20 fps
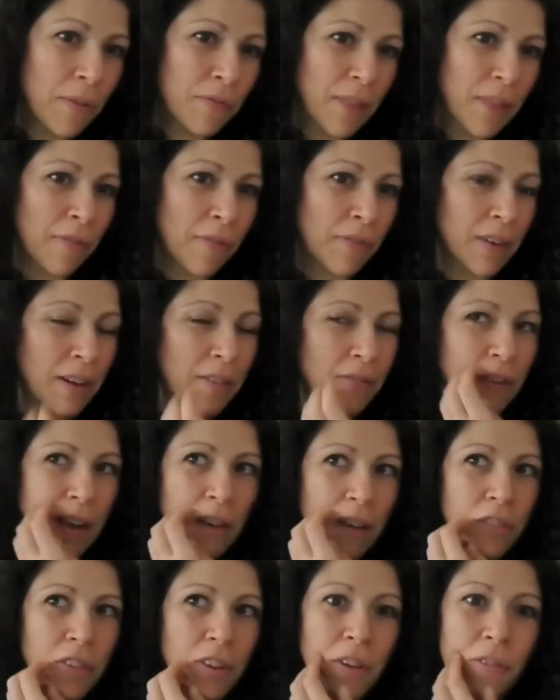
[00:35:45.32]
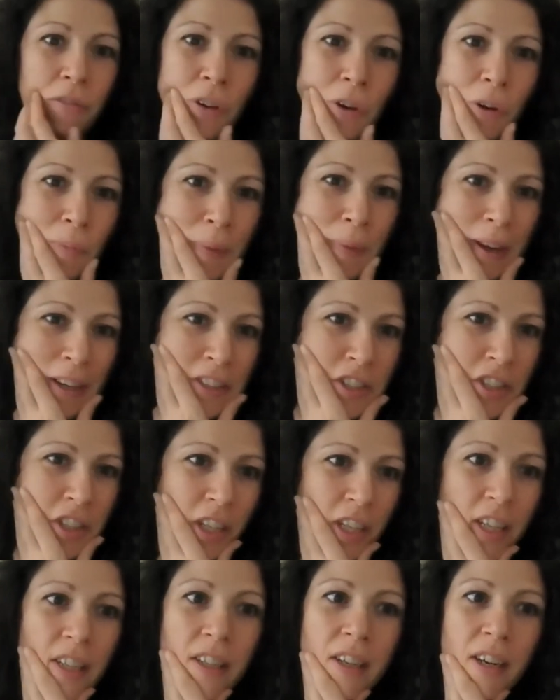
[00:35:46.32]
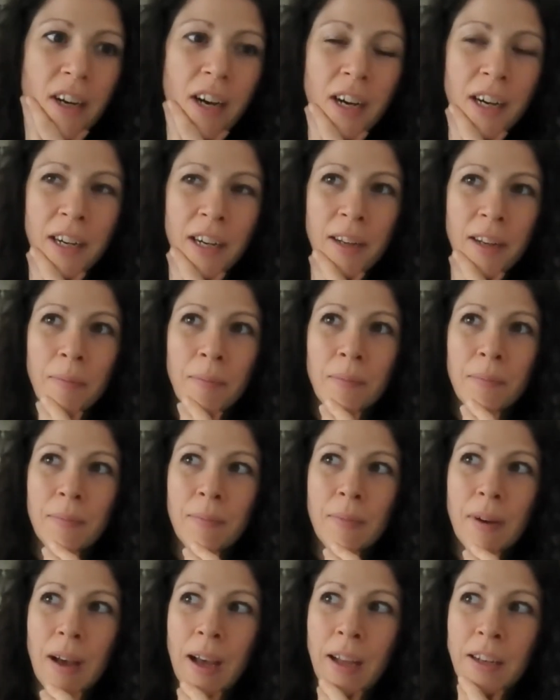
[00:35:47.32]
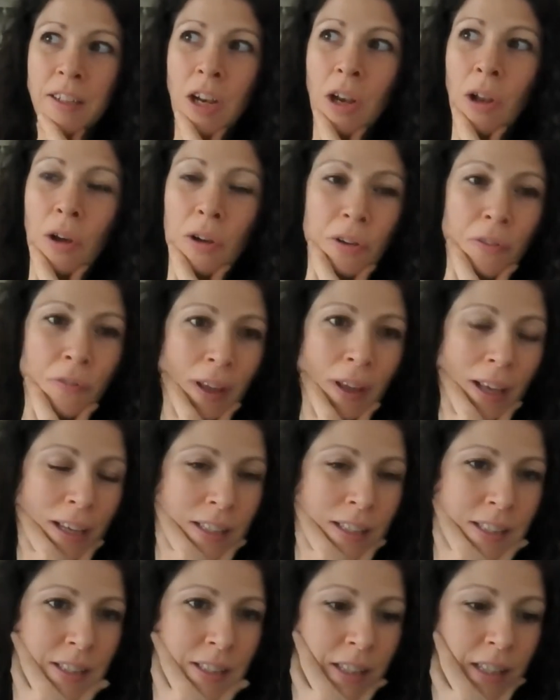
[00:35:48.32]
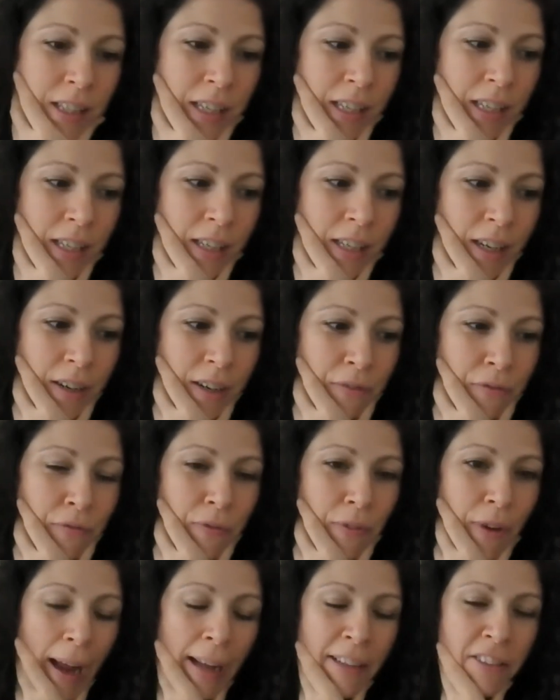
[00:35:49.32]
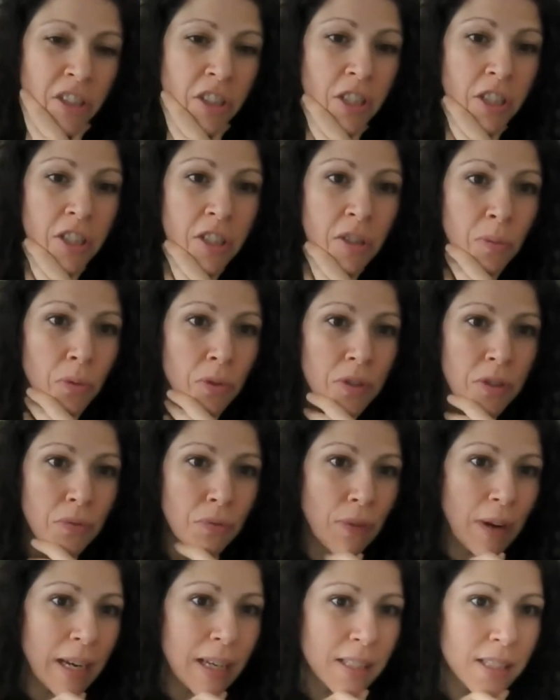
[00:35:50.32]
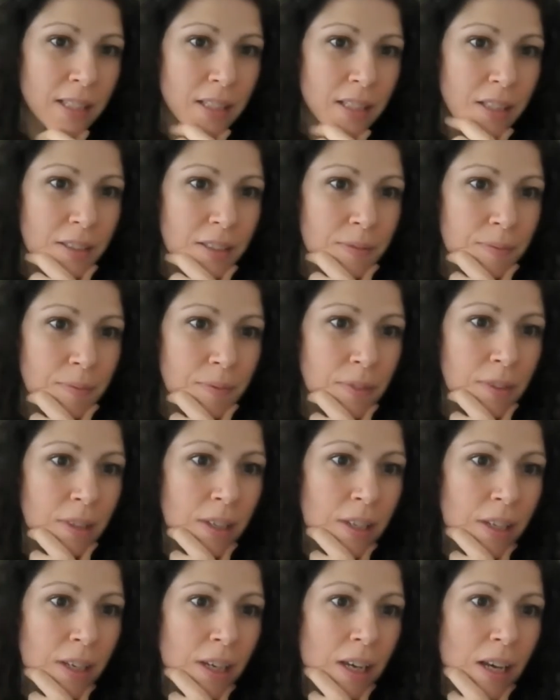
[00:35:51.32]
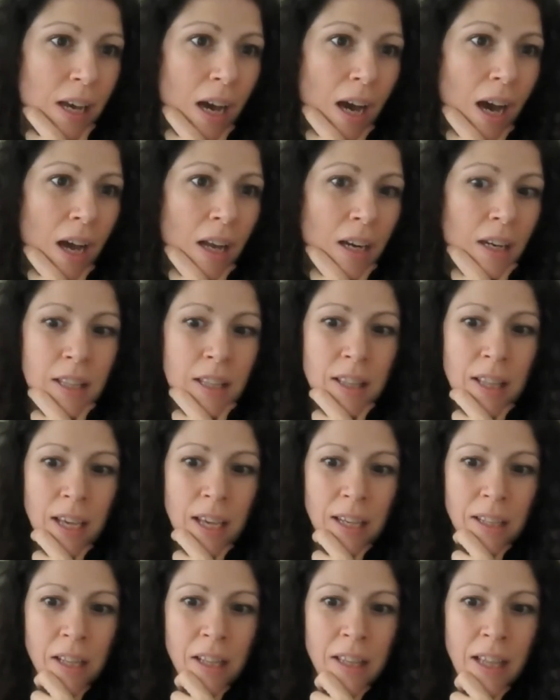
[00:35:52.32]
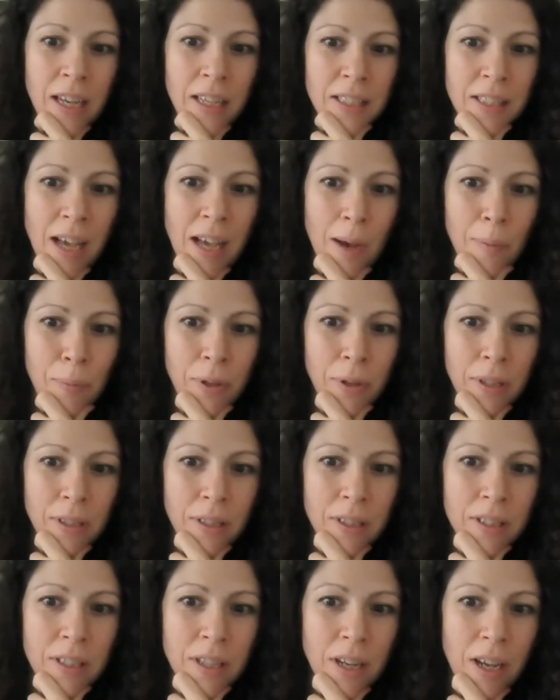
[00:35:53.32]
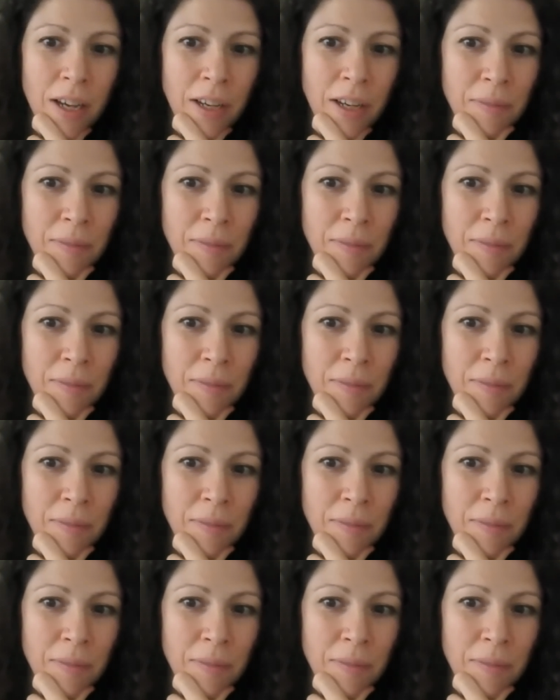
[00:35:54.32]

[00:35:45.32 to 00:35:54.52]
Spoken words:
we've definitely found a real mixture, and a lot of it is the attitude towards risk. And I think that that's happened.